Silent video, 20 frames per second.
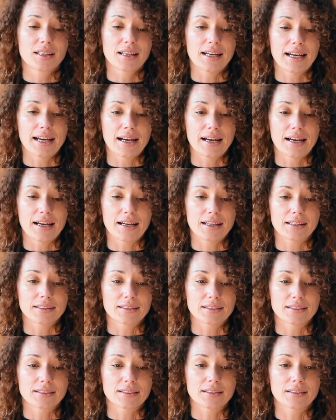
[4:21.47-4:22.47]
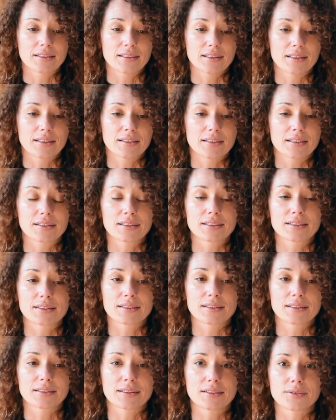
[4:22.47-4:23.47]
And
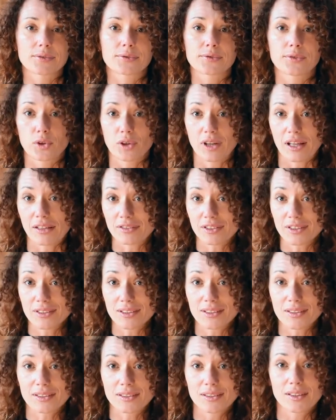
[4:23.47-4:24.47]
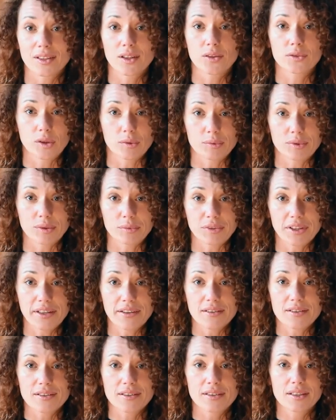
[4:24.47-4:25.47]
there's 4 levels of Cobra
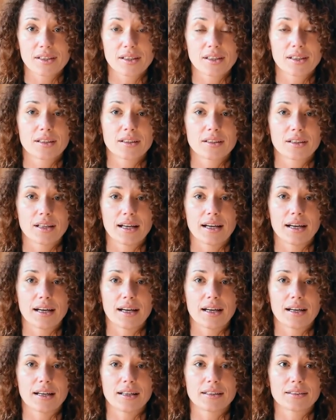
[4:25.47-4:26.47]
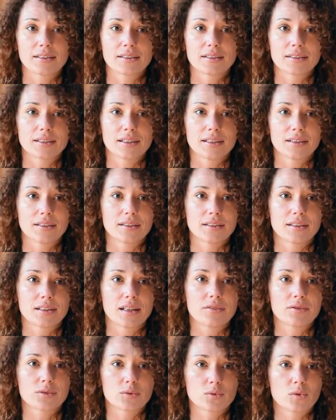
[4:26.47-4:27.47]
breath, and in the
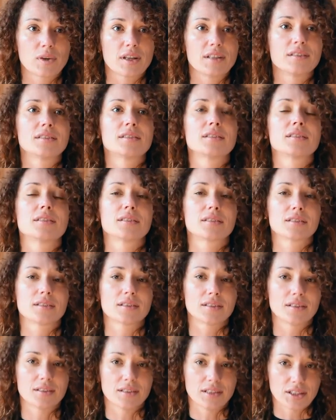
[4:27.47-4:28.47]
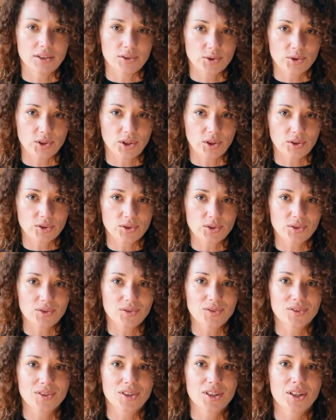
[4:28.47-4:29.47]
level 1
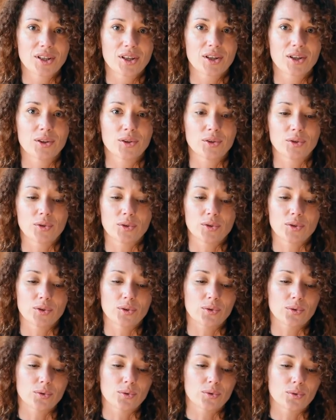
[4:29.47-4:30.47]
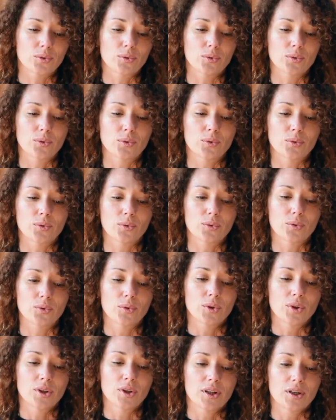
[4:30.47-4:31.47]
initiation, you
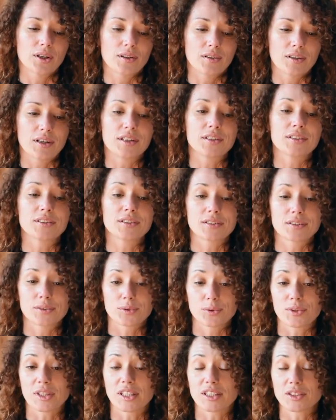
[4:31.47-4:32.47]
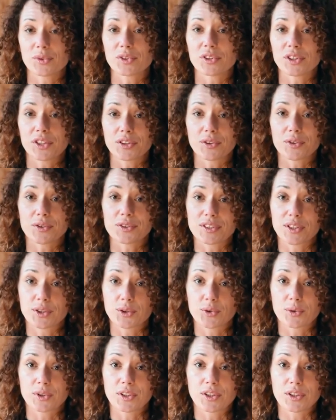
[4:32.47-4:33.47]
learn to transmutate your
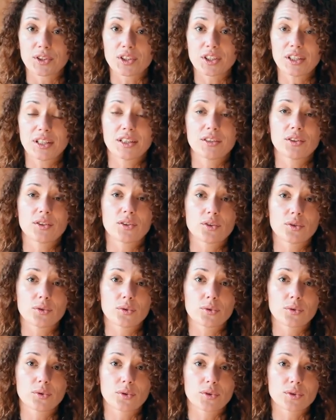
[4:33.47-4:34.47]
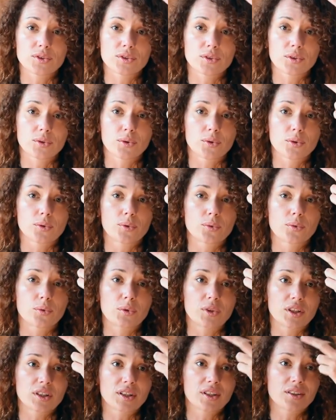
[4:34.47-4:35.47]
sexual energy, and you also
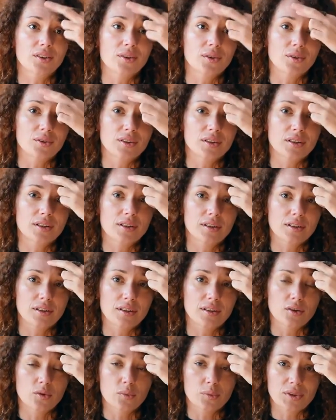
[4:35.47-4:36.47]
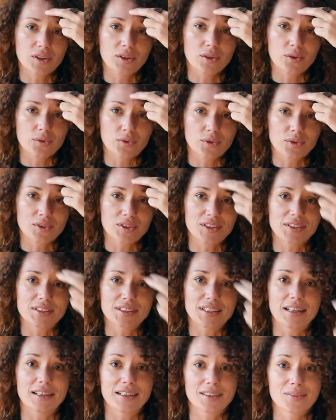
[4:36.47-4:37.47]
work on the opening of your third
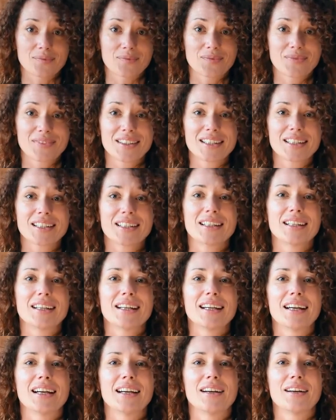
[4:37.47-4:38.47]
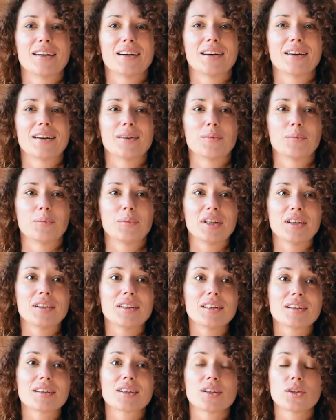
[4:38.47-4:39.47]
eye.
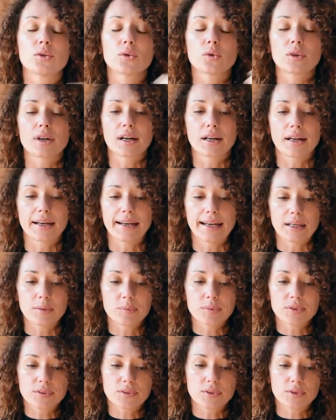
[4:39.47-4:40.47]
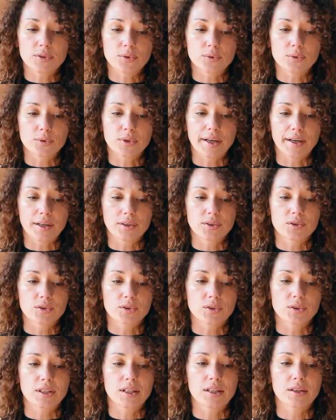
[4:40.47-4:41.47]
Meaning you are able to
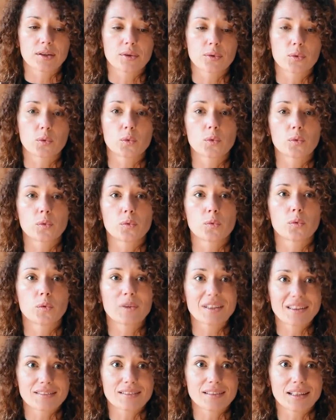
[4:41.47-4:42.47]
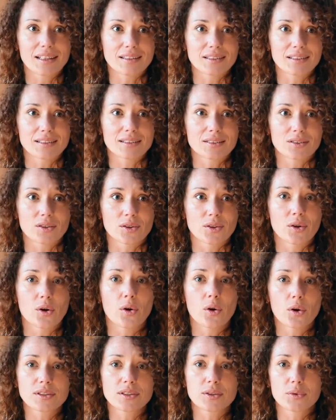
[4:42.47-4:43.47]
actually witness or
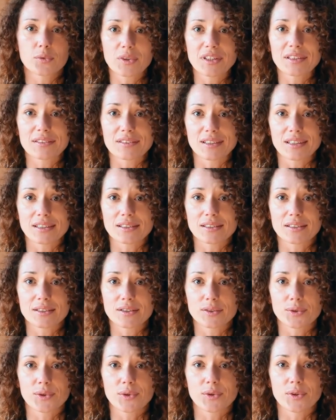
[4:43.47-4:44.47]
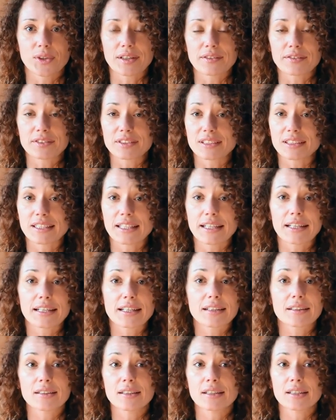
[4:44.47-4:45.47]
hold a witness to your
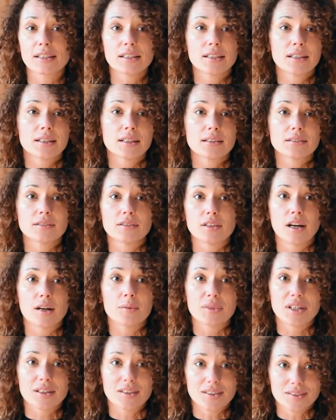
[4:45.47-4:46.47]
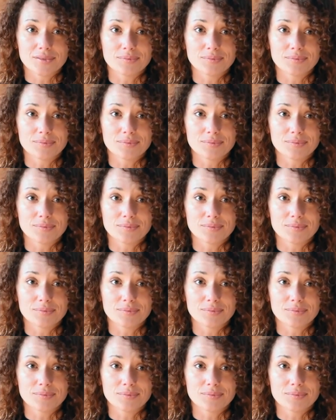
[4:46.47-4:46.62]
everyday drama,